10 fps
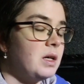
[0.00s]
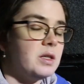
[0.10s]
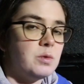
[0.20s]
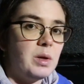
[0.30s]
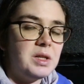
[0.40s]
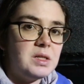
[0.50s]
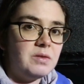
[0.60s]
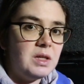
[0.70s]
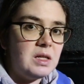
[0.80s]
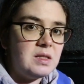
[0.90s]
It's
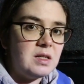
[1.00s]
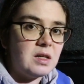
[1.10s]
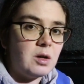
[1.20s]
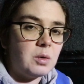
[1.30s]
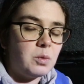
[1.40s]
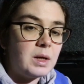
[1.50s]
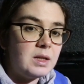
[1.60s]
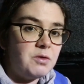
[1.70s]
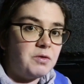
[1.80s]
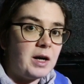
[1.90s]
relatively easy to
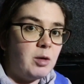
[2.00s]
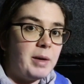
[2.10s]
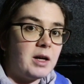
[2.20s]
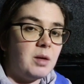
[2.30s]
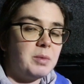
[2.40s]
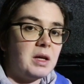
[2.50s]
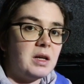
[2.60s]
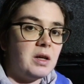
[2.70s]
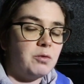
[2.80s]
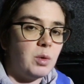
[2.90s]
quickly fire back up
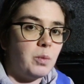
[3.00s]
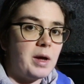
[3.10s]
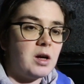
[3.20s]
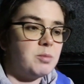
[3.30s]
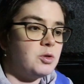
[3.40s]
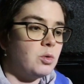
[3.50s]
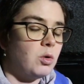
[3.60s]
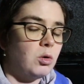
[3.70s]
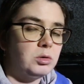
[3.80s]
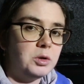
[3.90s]
again if we wake up too
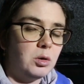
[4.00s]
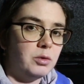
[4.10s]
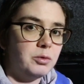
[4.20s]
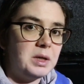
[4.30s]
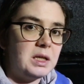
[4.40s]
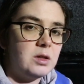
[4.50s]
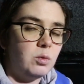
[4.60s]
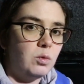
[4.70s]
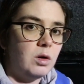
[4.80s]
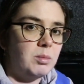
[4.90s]
cold or if we need to
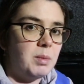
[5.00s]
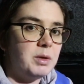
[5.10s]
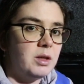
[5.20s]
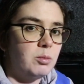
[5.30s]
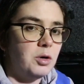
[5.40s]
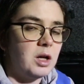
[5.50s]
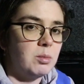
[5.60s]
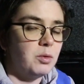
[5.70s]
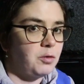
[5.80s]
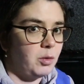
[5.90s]
warm up in the
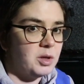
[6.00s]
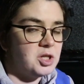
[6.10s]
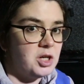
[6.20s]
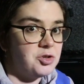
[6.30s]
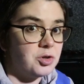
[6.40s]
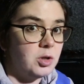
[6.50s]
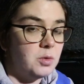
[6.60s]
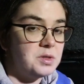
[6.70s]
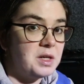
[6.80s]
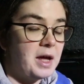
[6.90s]
morning before we change our
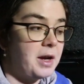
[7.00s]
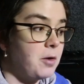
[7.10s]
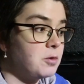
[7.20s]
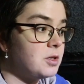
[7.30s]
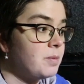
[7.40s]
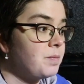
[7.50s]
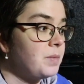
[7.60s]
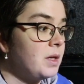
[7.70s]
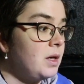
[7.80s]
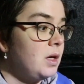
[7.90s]
clothes and head out.
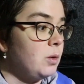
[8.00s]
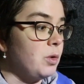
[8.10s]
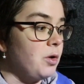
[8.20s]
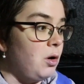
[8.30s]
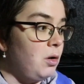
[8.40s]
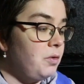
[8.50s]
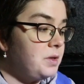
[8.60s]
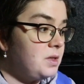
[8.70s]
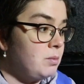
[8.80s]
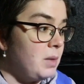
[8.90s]
With all
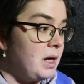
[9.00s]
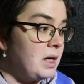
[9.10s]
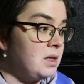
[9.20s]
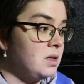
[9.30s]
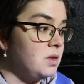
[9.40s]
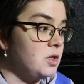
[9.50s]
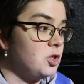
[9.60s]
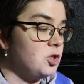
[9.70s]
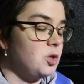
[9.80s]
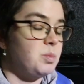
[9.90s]
this in mind, this
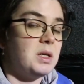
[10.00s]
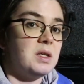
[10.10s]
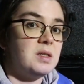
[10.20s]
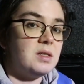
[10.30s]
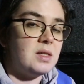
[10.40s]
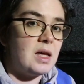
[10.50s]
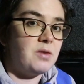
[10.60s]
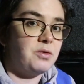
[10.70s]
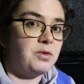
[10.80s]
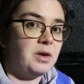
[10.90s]
should be a
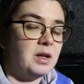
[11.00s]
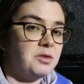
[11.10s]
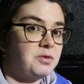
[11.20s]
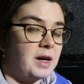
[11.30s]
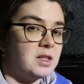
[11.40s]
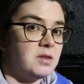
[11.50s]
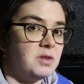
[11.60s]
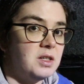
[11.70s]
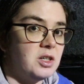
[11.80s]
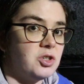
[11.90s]
safe and effective
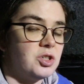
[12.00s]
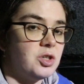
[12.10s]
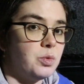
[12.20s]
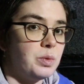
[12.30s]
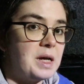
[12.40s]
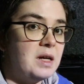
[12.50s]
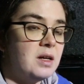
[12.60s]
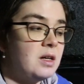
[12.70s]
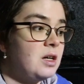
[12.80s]
addition to the rig